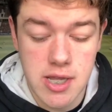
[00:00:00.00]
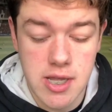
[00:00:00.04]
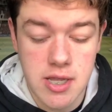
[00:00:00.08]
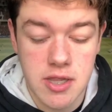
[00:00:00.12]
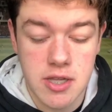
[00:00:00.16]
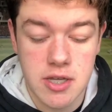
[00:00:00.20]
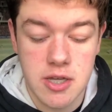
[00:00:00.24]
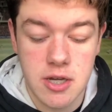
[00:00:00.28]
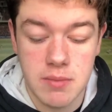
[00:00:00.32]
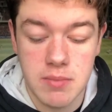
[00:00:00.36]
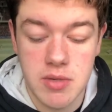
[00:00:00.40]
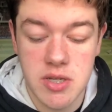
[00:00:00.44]

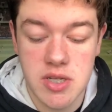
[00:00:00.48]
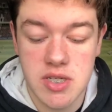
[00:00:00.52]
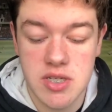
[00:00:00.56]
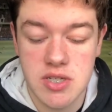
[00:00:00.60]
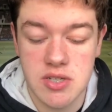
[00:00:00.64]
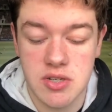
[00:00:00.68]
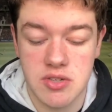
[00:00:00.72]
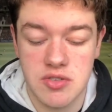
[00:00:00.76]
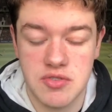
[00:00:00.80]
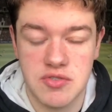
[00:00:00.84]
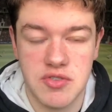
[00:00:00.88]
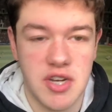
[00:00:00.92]
The Cobblers
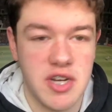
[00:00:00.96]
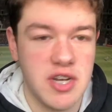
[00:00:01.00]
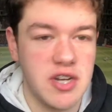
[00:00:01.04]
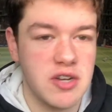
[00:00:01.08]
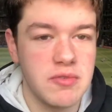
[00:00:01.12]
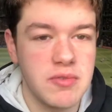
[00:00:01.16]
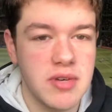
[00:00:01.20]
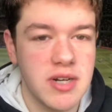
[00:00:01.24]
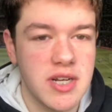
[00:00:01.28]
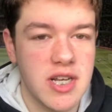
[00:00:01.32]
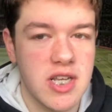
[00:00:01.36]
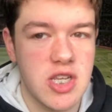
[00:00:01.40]
got a 3-0
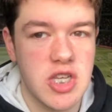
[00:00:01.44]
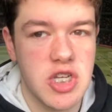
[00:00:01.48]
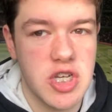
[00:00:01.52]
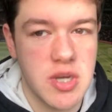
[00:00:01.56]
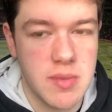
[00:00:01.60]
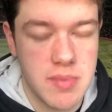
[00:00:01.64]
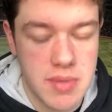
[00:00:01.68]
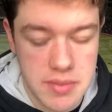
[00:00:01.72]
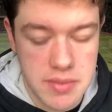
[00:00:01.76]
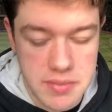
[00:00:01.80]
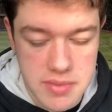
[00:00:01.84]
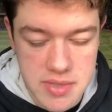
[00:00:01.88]
win against
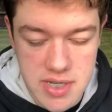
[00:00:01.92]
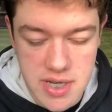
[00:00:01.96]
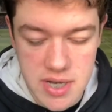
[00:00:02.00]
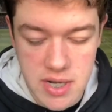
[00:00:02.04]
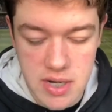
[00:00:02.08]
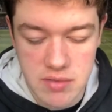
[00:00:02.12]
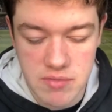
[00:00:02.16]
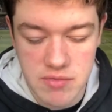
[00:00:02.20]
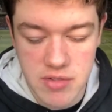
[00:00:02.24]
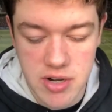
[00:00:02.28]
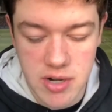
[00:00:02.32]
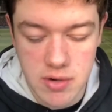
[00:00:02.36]
Chippenham Town
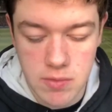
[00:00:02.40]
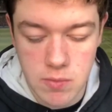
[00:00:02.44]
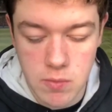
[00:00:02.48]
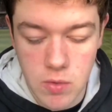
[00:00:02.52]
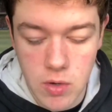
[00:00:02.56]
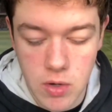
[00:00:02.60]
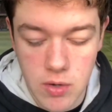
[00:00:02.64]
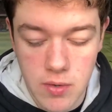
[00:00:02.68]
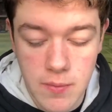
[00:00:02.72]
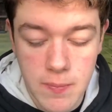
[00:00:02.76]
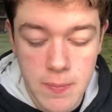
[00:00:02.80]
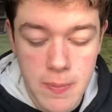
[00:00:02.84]
in round
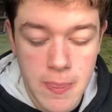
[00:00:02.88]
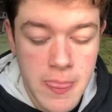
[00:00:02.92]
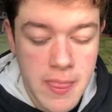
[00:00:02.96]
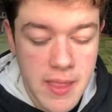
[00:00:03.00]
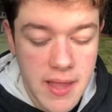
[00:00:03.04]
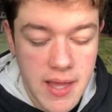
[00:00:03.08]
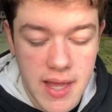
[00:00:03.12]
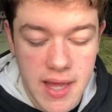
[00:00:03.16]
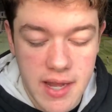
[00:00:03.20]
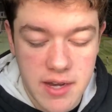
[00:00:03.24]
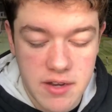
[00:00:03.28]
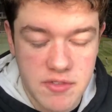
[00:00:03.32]
1,
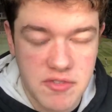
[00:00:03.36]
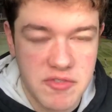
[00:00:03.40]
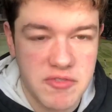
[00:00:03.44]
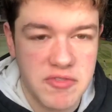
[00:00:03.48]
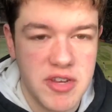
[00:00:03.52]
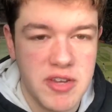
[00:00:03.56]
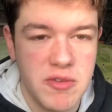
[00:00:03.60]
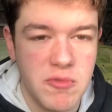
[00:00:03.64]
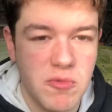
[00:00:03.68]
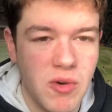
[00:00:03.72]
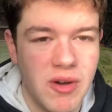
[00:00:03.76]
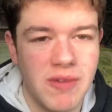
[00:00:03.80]
and a
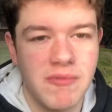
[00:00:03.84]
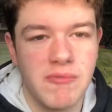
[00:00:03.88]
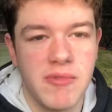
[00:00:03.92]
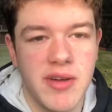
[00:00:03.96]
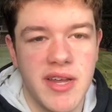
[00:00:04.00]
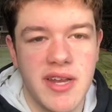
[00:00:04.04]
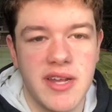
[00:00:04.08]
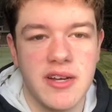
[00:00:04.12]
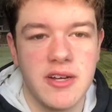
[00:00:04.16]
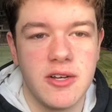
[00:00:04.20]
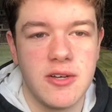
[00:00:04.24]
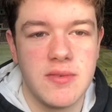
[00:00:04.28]
3-1 win
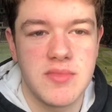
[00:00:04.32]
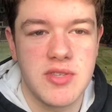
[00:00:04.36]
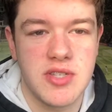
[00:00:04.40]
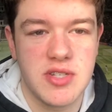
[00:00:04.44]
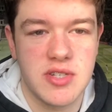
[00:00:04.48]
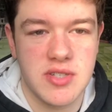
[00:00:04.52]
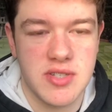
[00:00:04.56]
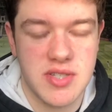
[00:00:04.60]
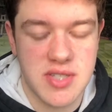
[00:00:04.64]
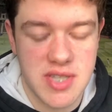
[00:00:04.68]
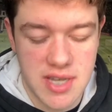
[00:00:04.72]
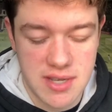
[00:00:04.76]
at home to
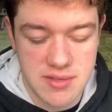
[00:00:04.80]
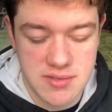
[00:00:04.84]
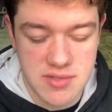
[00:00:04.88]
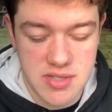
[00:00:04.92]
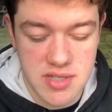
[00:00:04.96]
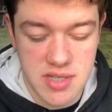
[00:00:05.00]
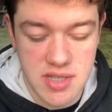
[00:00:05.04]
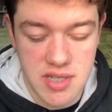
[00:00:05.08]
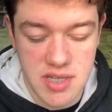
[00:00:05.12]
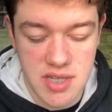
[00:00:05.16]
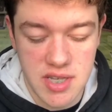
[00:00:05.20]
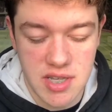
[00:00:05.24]
Notts
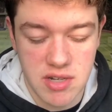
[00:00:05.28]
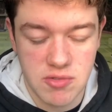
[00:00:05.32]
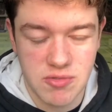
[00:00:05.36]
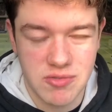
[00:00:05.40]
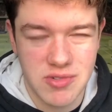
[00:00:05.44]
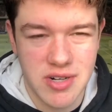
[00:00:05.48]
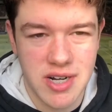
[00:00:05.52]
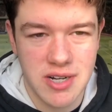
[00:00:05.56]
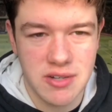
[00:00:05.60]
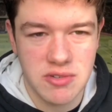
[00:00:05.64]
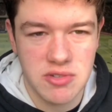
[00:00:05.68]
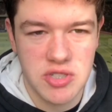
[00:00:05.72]
County in
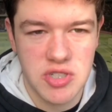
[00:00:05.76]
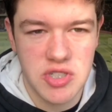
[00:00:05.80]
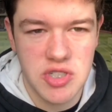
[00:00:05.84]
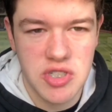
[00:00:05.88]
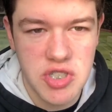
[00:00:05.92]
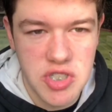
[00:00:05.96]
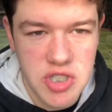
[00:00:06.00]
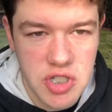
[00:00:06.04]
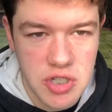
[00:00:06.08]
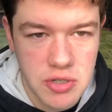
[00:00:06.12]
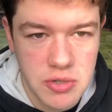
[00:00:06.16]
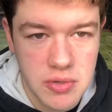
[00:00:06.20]
round
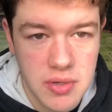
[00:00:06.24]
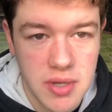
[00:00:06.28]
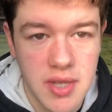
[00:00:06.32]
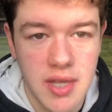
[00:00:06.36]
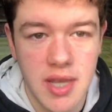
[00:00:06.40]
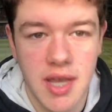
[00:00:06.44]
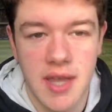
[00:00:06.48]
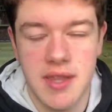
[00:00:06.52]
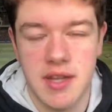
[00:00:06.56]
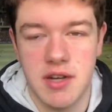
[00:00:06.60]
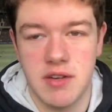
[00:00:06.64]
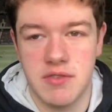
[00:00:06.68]
2,
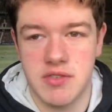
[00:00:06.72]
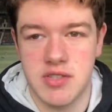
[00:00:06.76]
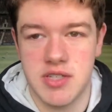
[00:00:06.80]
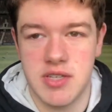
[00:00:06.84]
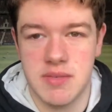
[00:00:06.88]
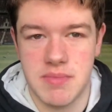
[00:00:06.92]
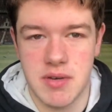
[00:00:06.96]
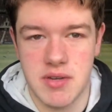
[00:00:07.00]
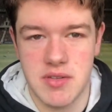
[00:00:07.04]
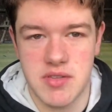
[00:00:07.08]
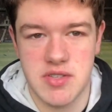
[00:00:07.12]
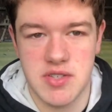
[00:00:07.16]
and then obviously
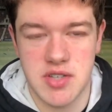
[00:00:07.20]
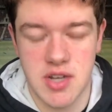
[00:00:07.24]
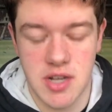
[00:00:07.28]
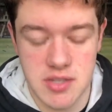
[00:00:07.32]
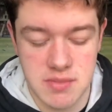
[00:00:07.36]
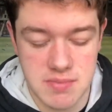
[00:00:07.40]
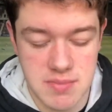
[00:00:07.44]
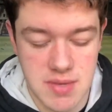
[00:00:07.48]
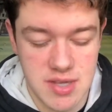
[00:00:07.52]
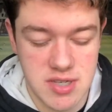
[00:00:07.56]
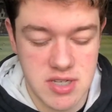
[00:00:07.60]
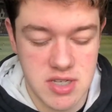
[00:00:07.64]
both
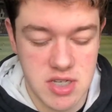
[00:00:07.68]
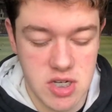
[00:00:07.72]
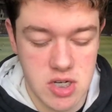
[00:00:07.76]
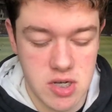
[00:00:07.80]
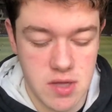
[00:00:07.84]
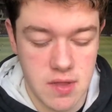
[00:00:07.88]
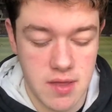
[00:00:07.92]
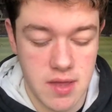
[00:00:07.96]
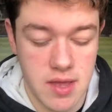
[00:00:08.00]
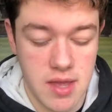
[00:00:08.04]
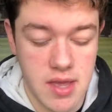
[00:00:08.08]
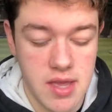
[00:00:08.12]
sides meeting each
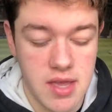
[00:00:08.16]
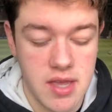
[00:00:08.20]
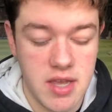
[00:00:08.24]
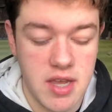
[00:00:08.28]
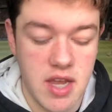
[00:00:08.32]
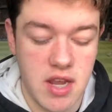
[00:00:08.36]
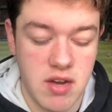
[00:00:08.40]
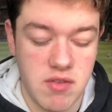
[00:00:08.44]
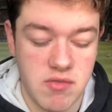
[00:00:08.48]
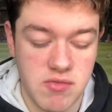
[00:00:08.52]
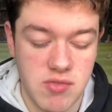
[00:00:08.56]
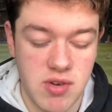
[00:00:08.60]
other
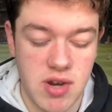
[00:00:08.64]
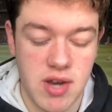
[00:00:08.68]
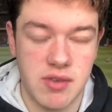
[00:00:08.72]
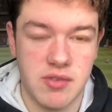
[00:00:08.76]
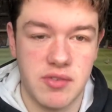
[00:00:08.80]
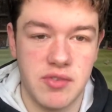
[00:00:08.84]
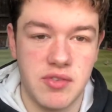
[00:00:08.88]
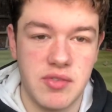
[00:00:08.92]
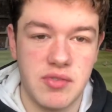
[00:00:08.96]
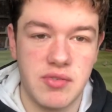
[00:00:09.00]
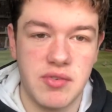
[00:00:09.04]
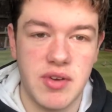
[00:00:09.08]
in
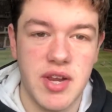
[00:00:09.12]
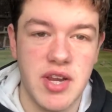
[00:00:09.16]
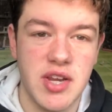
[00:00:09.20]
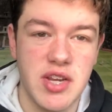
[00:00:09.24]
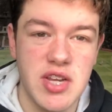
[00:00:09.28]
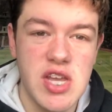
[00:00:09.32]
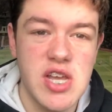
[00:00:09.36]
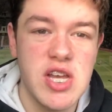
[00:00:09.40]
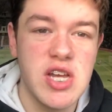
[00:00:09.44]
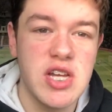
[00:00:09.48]
round 3.